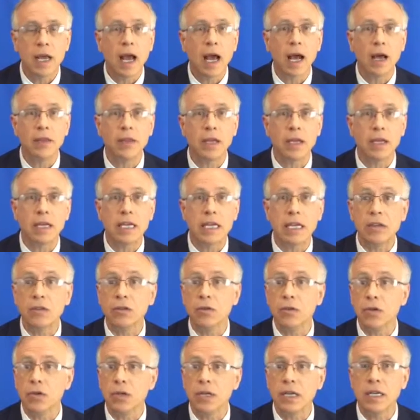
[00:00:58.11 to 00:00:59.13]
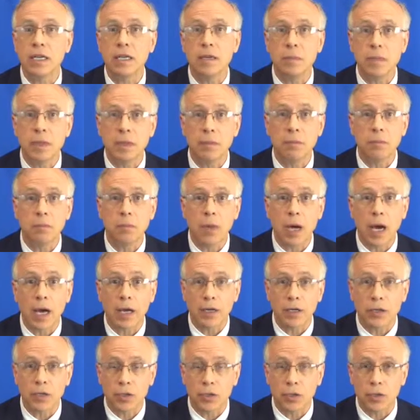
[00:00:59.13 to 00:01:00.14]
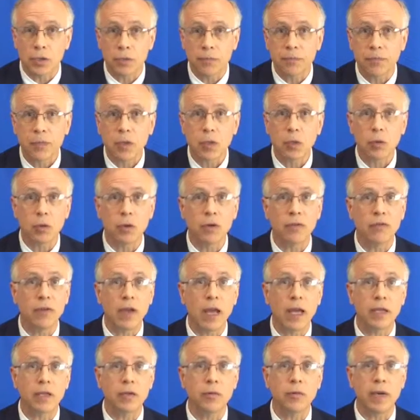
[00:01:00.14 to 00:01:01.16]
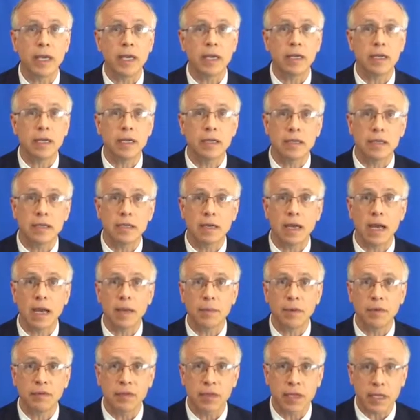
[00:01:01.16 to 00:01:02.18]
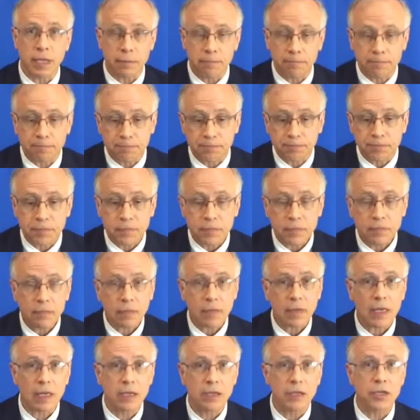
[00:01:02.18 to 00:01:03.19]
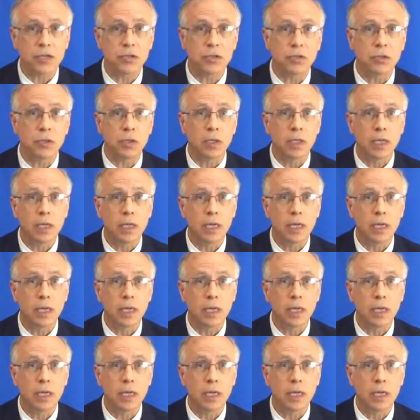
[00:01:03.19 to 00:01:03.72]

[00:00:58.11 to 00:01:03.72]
that either need to be monitored or evaluated at the time of the initial